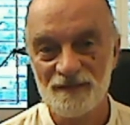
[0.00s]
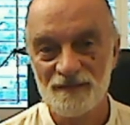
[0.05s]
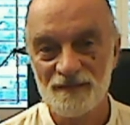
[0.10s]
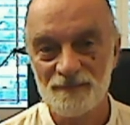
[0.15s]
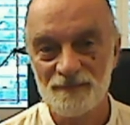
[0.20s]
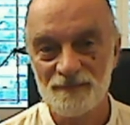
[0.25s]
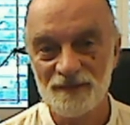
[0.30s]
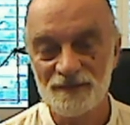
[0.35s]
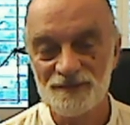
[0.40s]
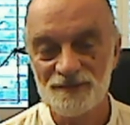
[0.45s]

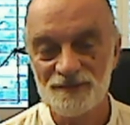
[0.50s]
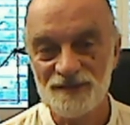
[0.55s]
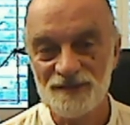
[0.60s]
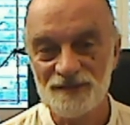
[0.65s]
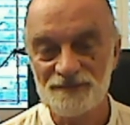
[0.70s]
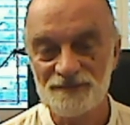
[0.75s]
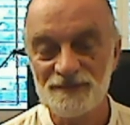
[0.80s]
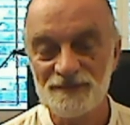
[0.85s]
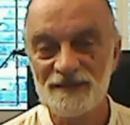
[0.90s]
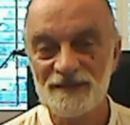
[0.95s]
Because I
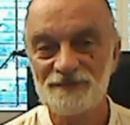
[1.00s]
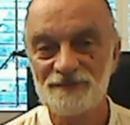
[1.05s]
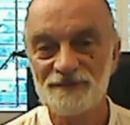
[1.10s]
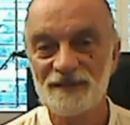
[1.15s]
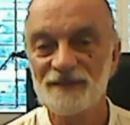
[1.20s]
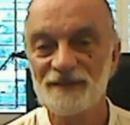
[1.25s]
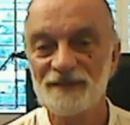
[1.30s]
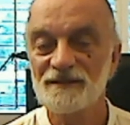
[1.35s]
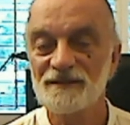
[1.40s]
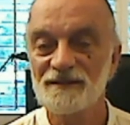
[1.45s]
really
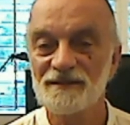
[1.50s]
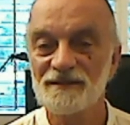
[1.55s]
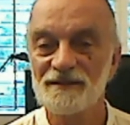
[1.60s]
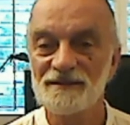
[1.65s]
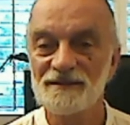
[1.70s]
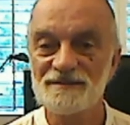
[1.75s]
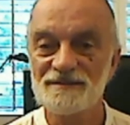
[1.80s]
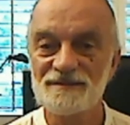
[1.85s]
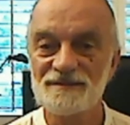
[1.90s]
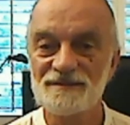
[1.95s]

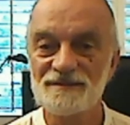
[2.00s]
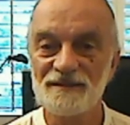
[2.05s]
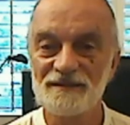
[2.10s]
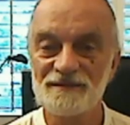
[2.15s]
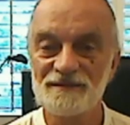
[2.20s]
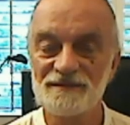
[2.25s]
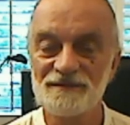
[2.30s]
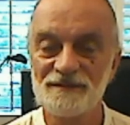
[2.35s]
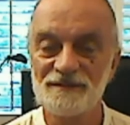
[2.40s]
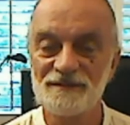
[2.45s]
recognize
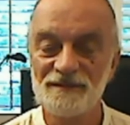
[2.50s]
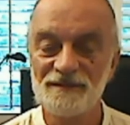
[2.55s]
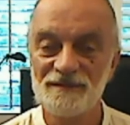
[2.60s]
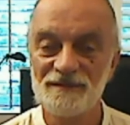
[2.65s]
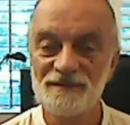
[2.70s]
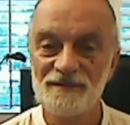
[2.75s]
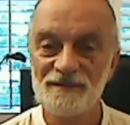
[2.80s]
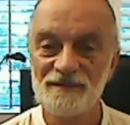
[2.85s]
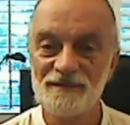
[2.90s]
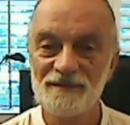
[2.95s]
that
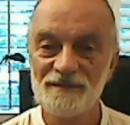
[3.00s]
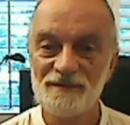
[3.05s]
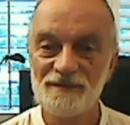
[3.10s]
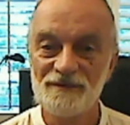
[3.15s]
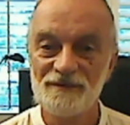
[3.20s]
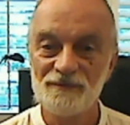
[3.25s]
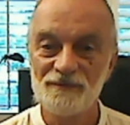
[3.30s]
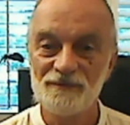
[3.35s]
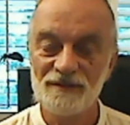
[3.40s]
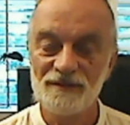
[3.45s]

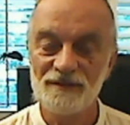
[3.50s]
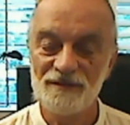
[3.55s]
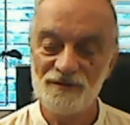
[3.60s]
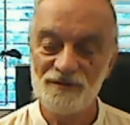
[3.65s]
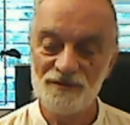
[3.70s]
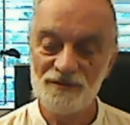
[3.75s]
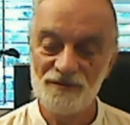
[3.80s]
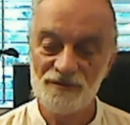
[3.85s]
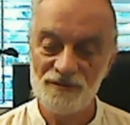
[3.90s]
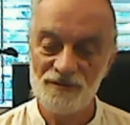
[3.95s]

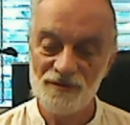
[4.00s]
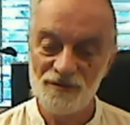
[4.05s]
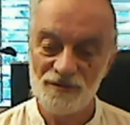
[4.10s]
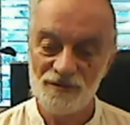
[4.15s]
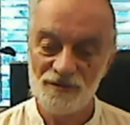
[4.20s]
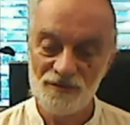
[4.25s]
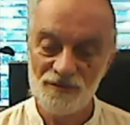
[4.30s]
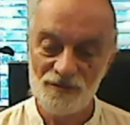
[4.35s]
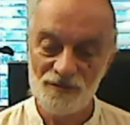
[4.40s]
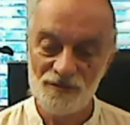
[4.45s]
when
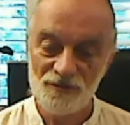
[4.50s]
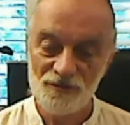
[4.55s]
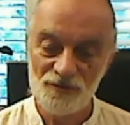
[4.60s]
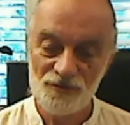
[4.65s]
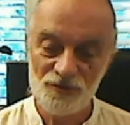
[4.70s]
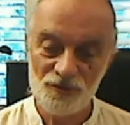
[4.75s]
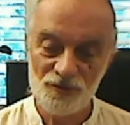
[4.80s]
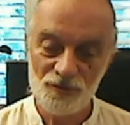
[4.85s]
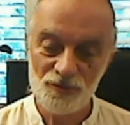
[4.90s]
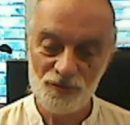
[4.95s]

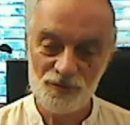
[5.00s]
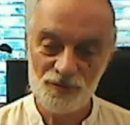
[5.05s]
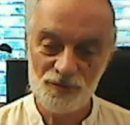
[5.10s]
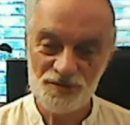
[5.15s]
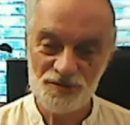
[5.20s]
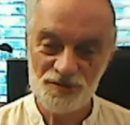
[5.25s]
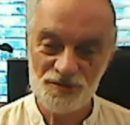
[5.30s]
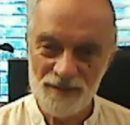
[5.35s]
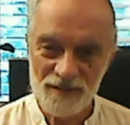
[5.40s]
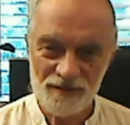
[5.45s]
you
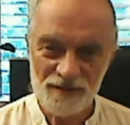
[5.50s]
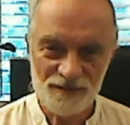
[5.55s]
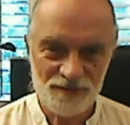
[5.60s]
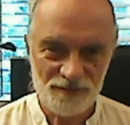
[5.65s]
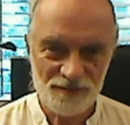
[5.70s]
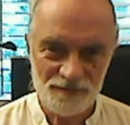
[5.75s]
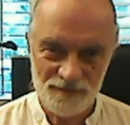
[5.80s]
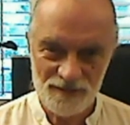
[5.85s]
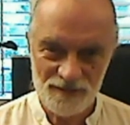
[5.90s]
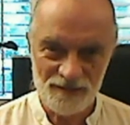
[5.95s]
speak
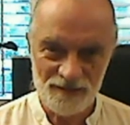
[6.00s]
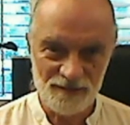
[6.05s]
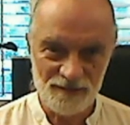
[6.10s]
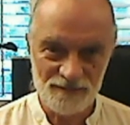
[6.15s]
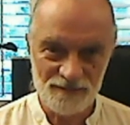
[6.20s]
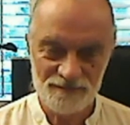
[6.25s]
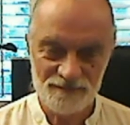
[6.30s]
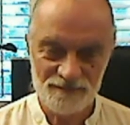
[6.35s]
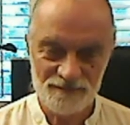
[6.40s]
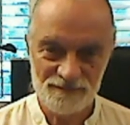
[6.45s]
to
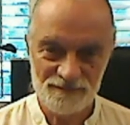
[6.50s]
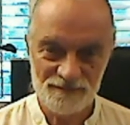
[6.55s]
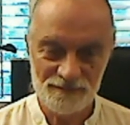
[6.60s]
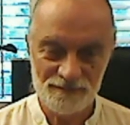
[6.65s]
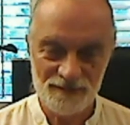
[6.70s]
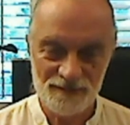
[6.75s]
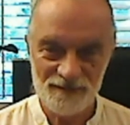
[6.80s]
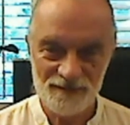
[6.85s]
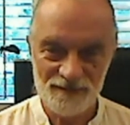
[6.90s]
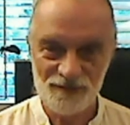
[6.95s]
me,
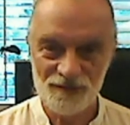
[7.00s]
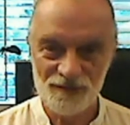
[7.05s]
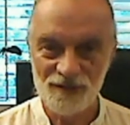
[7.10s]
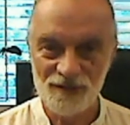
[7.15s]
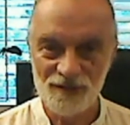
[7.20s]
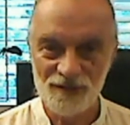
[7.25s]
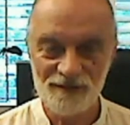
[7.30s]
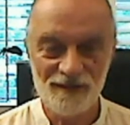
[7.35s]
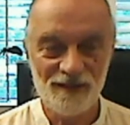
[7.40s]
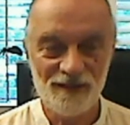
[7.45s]
whether you're
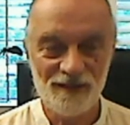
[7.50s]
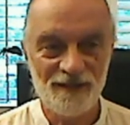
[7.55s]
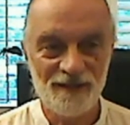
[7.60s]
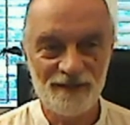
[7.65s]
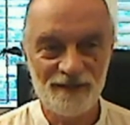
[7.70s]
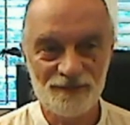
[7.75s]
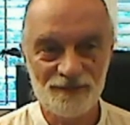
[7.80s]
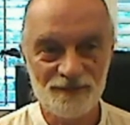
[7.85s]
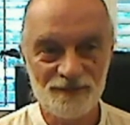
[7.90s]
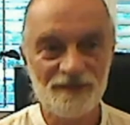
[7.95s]

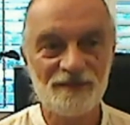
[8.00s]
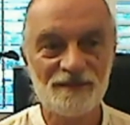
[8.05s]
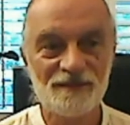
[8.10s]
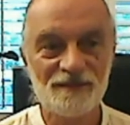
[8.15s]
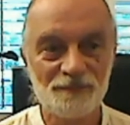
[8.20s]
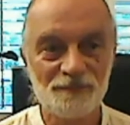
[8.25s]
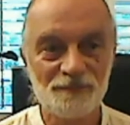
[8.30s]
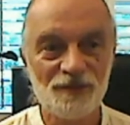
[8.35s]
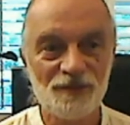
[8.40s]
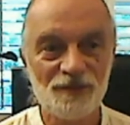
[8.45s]
online or here
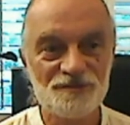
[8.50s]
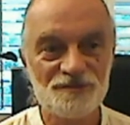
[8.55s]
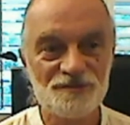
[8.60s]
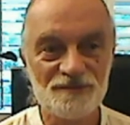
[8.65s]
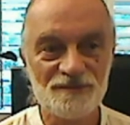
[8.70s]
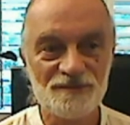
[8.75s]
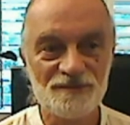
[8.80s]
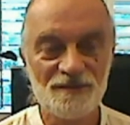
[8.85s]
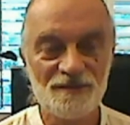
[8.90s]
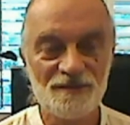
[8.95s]
in person,